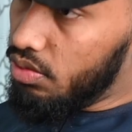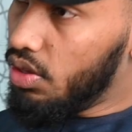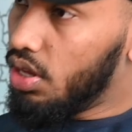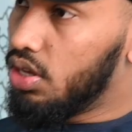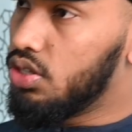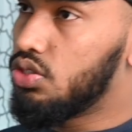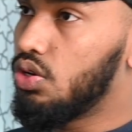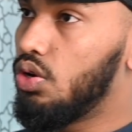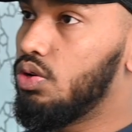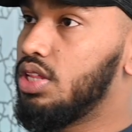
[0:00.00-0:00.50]

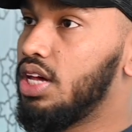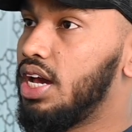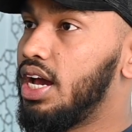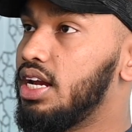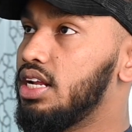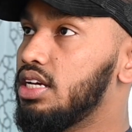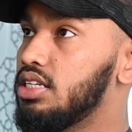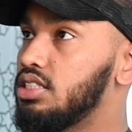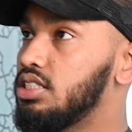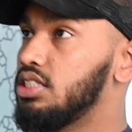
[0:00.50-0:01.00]
So they
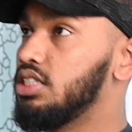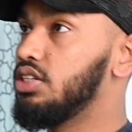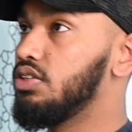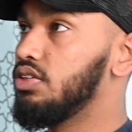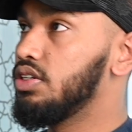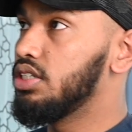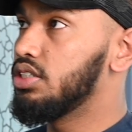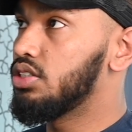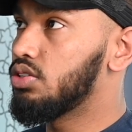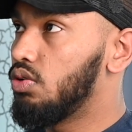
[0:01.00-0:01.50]
had a
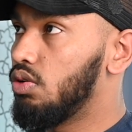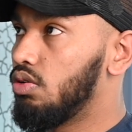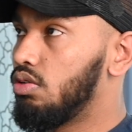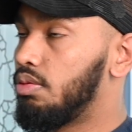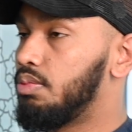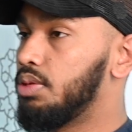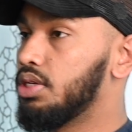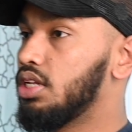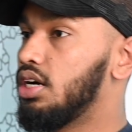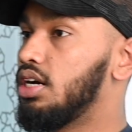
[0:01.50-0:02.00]
series called
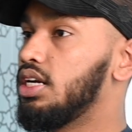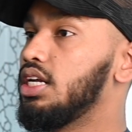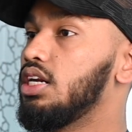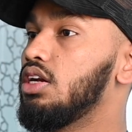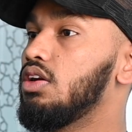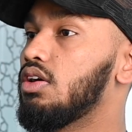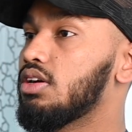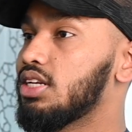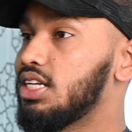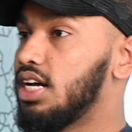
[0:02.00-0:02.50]
Ramadan in
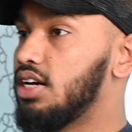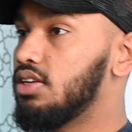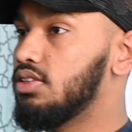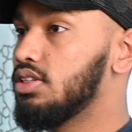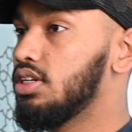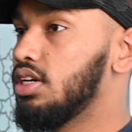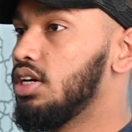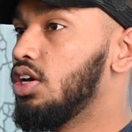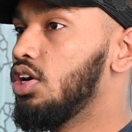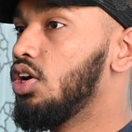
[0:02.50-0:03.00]

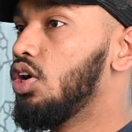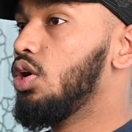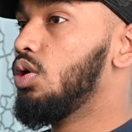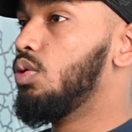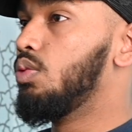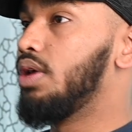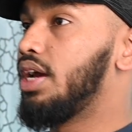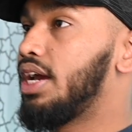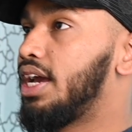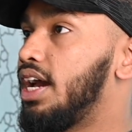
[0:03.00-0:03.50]
Lockdown,
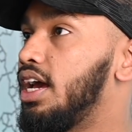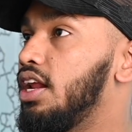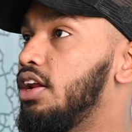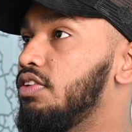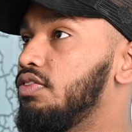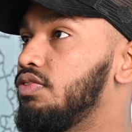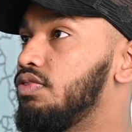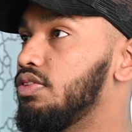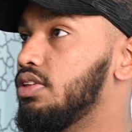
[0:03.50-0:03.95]
where kind of